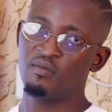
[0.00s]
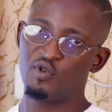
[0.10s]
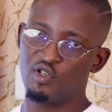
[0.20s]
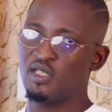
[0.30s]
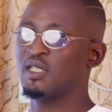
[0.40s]

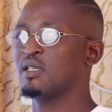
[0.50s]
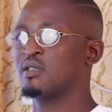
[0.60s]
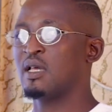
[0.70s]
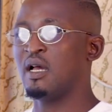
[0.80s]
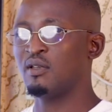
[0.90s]
Because this
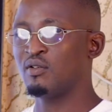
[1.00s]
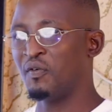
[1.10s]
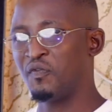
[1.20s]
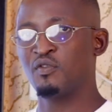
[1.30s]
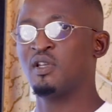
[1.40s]
is an
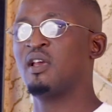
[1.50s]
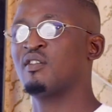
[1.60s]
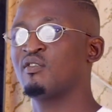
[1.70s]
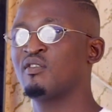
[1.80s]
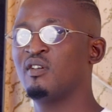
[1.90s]
often error.